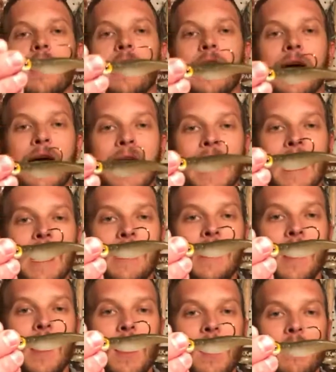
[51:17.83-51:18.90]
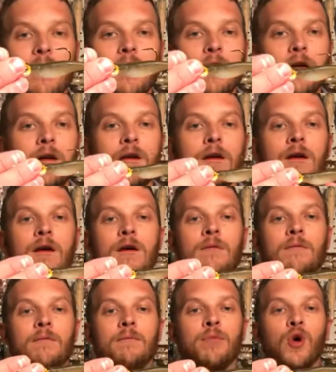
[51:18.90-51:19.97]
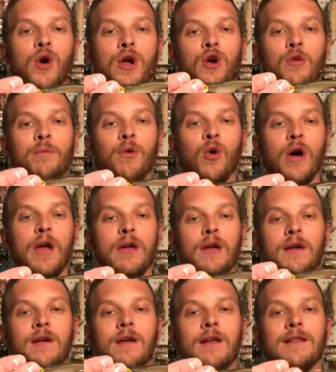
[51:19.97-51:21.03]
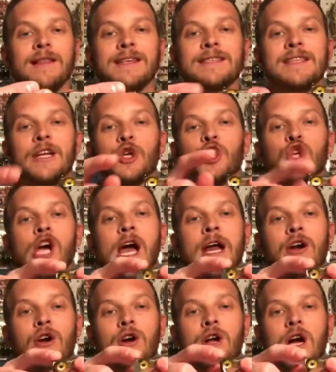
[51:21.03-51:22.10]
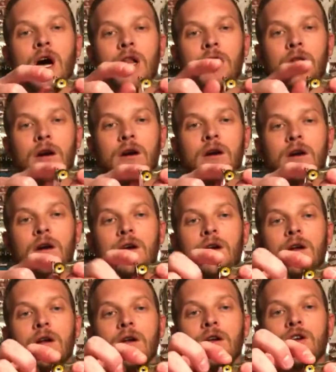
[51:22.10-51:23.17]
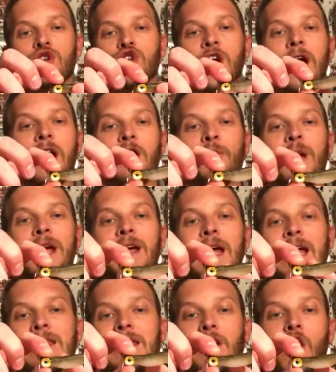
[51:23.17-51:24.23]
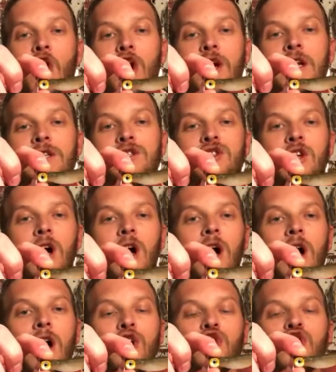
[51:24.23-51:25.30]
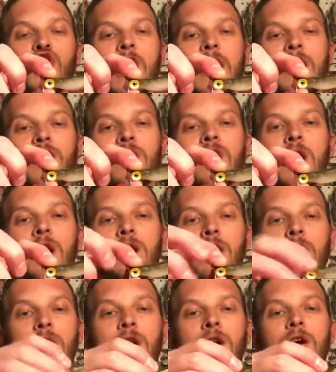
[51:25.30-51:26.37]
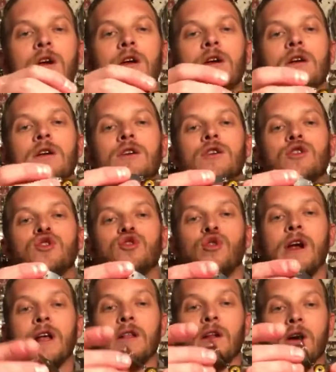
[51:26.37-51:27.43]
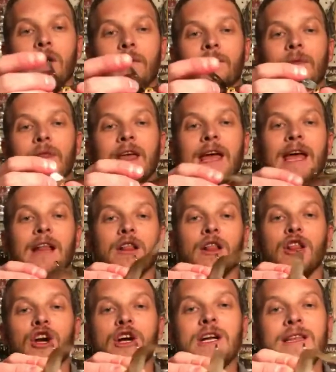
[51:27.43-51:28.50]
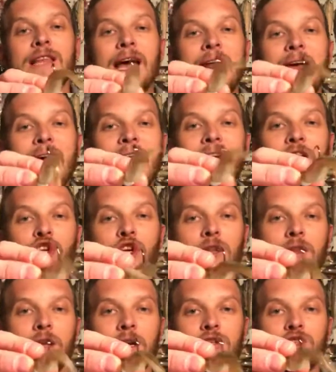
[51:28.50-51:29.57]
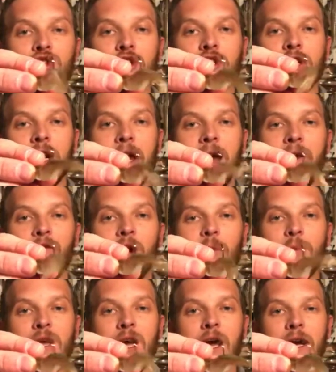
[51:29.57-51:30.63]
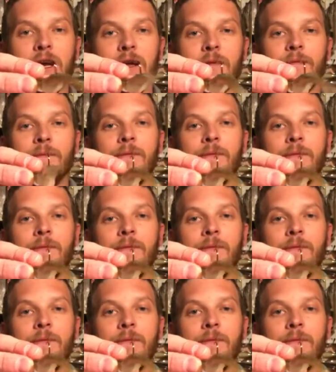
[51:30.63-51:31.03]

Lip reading: And boy oh boy, this is the Shiner color chatterbait and the Arkansas Shiner color trailer. And look at that action that it's just gonna have right behind it.